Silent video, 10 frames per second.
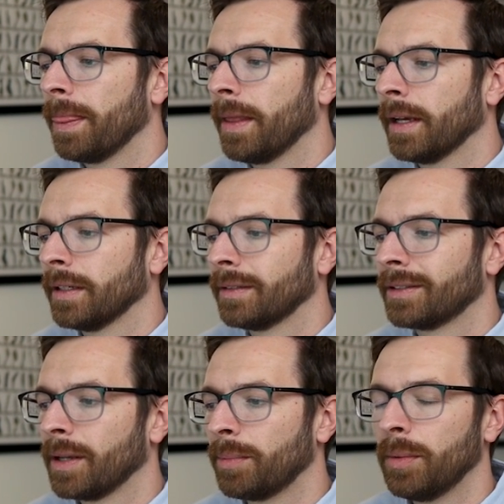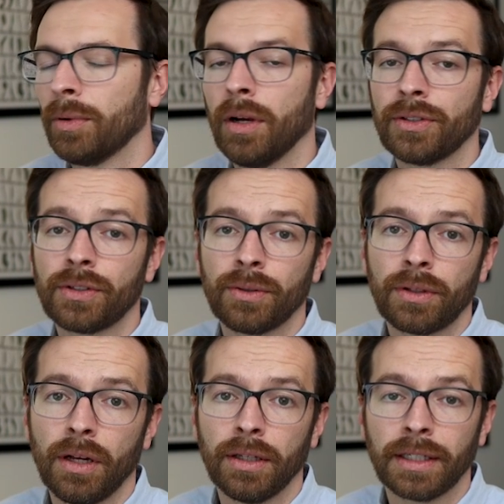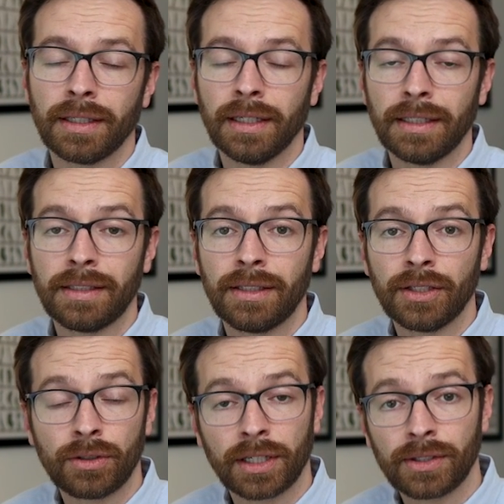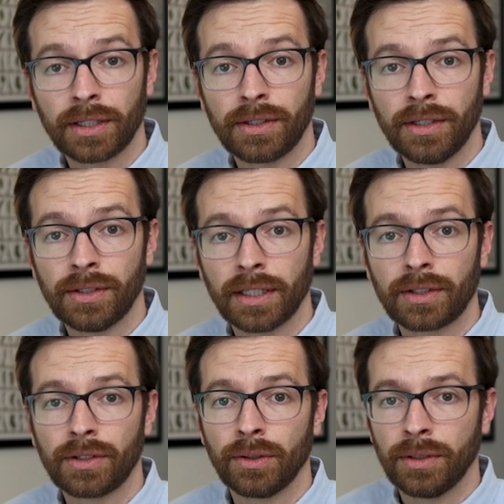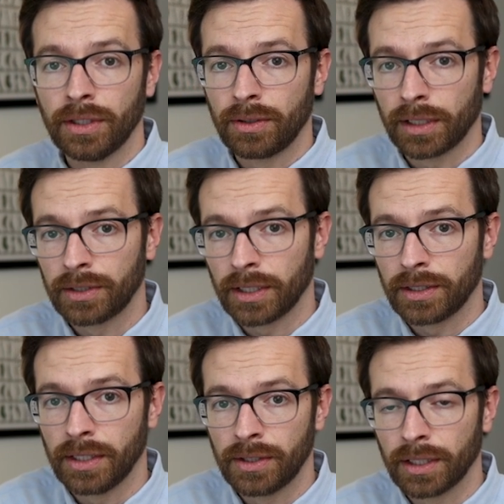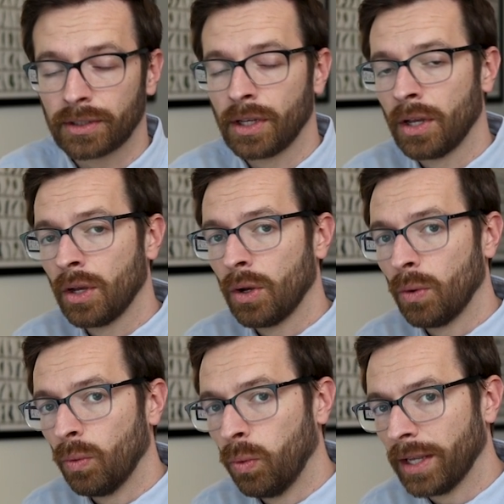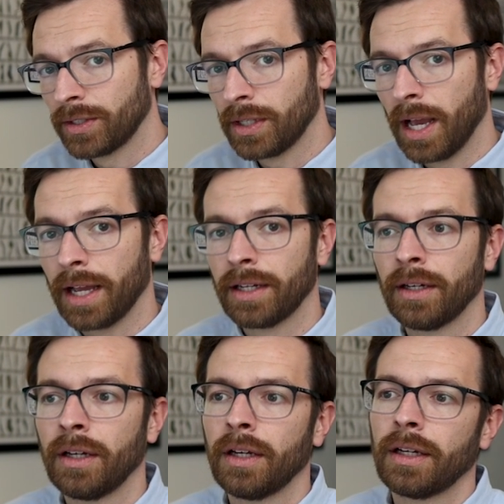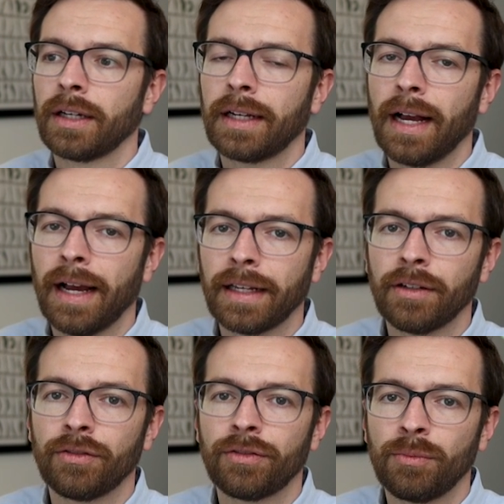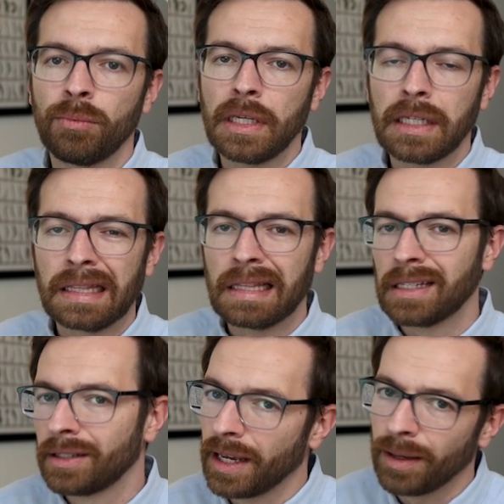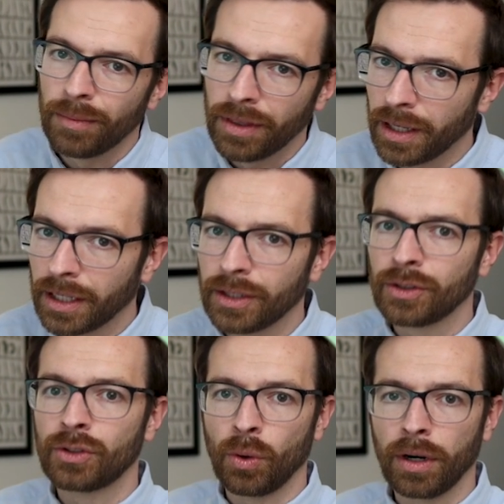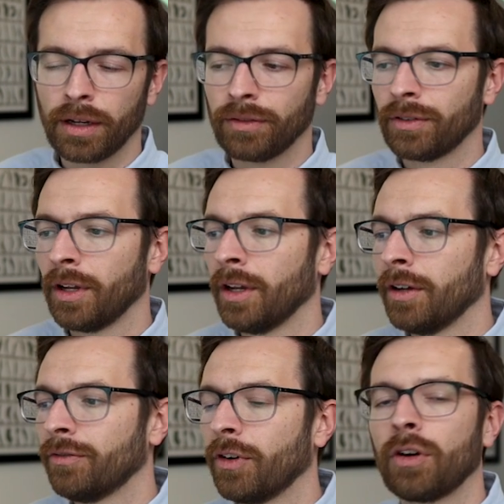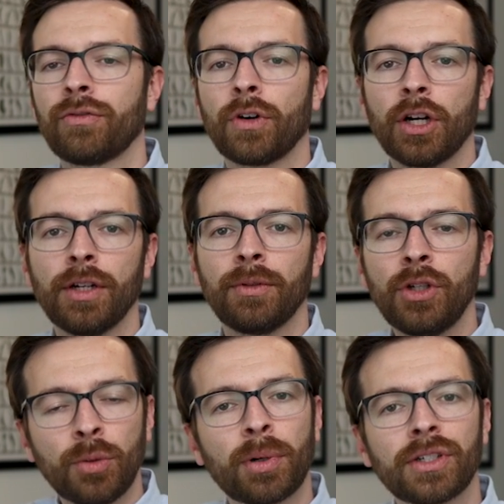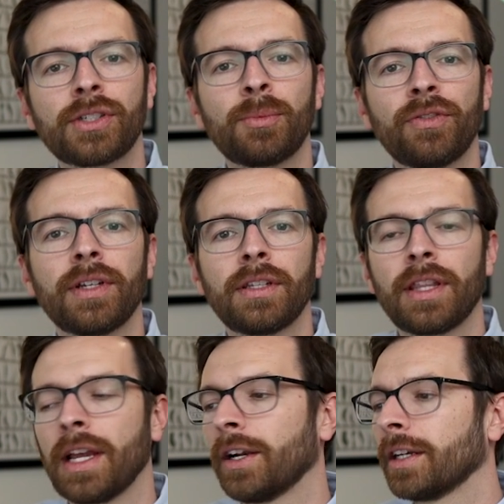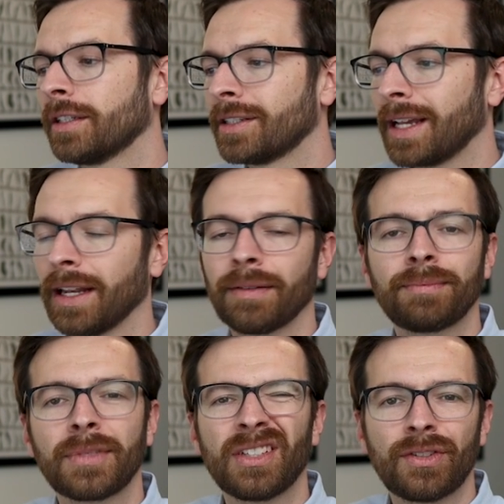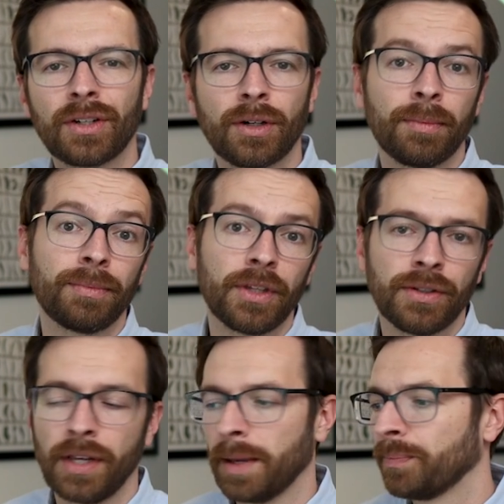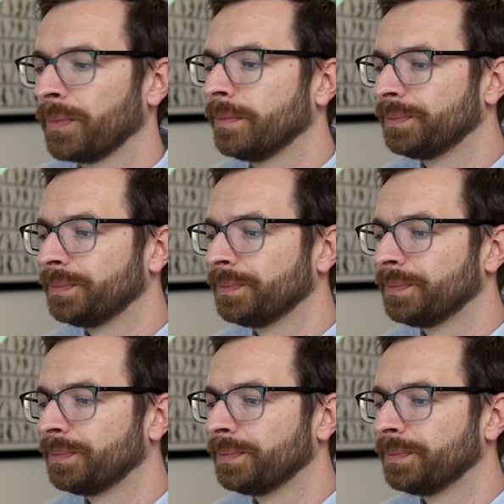And some people also call it District 66. So District 66, West Side, kind of mean the same thing, sort of. For a new person moving to the area, just kind of consider them the same.